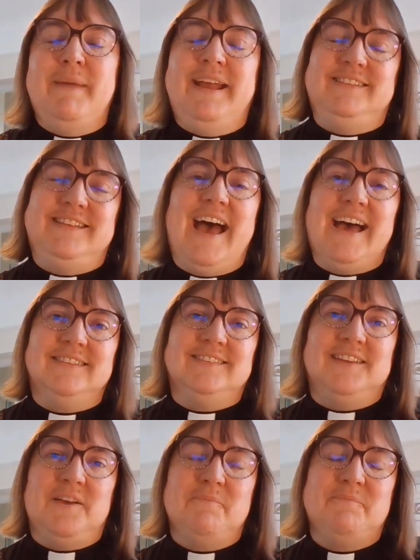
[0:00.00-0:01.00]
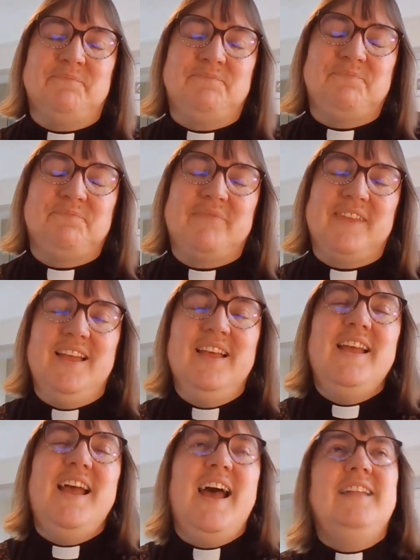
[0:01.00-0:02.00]
a big task.
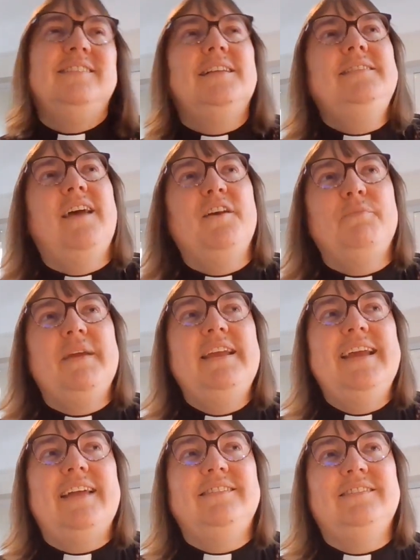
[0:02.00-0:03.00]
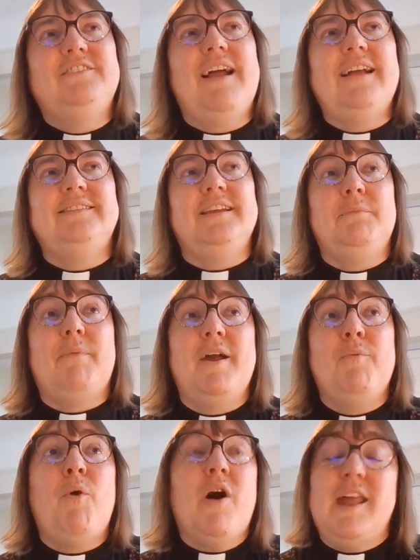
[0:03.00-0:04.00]
And sometimes we can get distracted
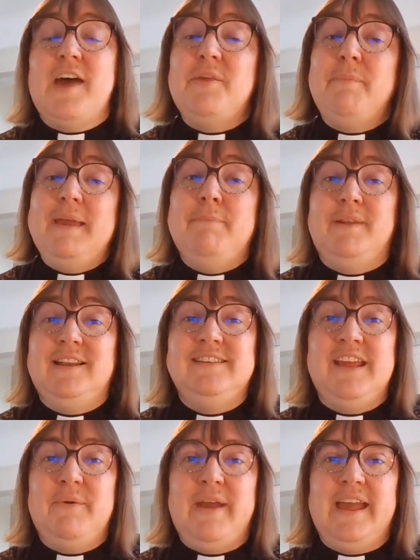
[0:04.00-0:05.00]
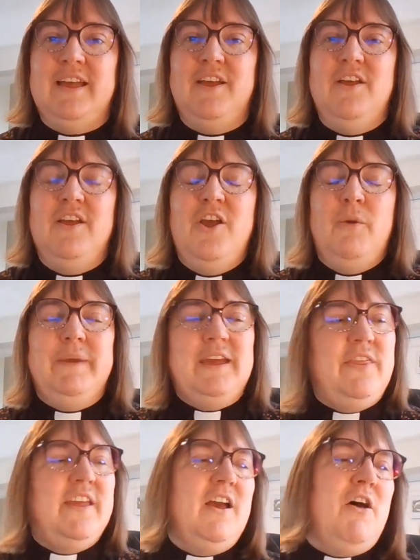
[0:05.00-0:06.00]
by what other people are doing. We
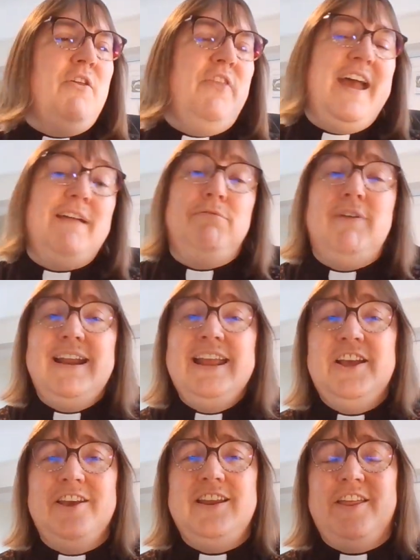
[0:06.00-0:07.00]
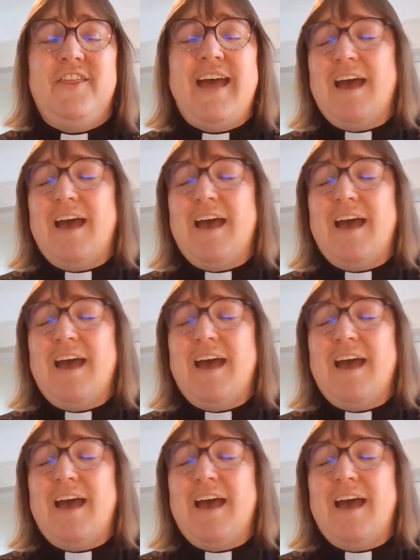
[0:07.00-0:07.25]
can think, oh, they're really good at